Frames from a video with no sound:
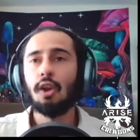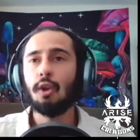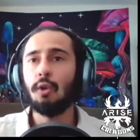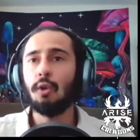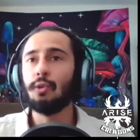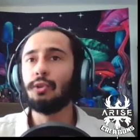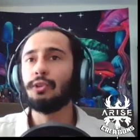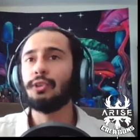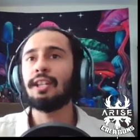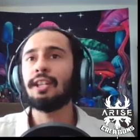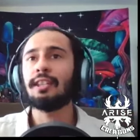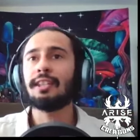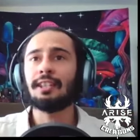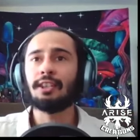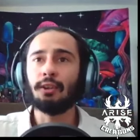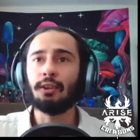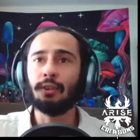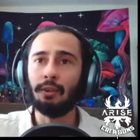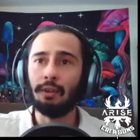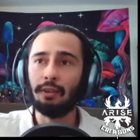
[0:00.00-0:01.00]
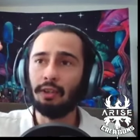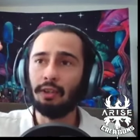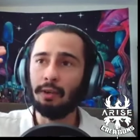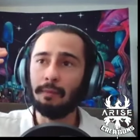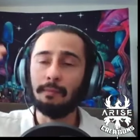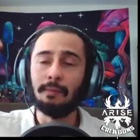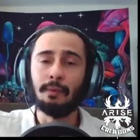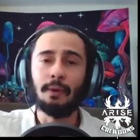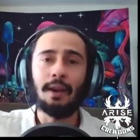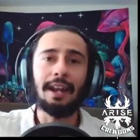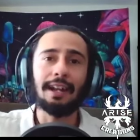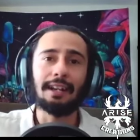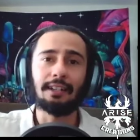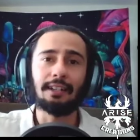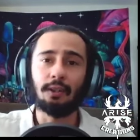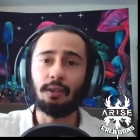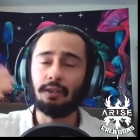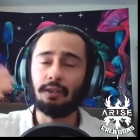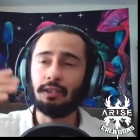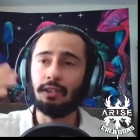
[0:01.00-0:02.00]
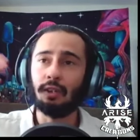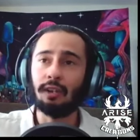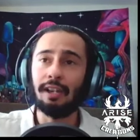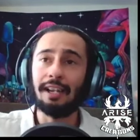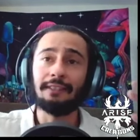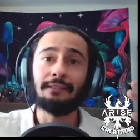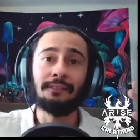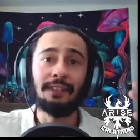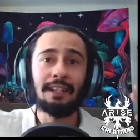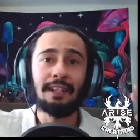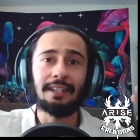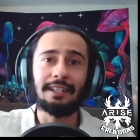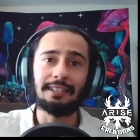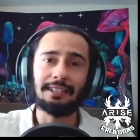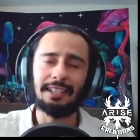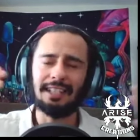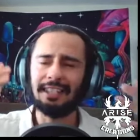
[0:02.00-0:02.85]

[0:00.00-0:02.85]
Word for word: who think that they're, they're bright, you know, like Venus.